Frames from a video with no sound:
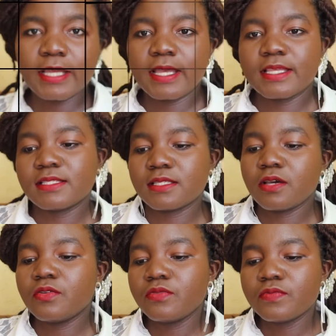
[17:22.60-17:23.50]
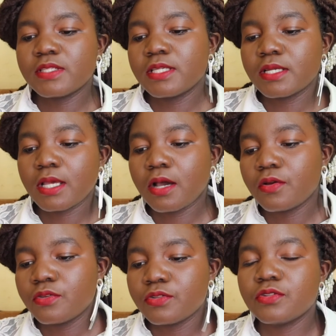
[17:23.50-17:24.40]
guys, now you've seen how
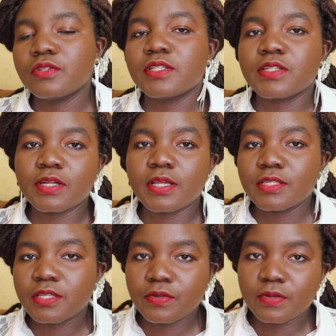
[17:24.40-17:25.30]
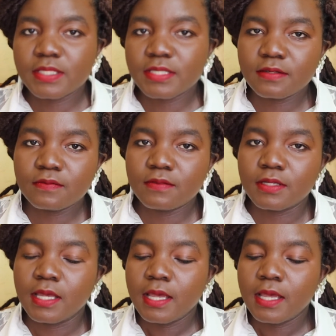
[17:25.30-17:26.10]
you should structure your CV.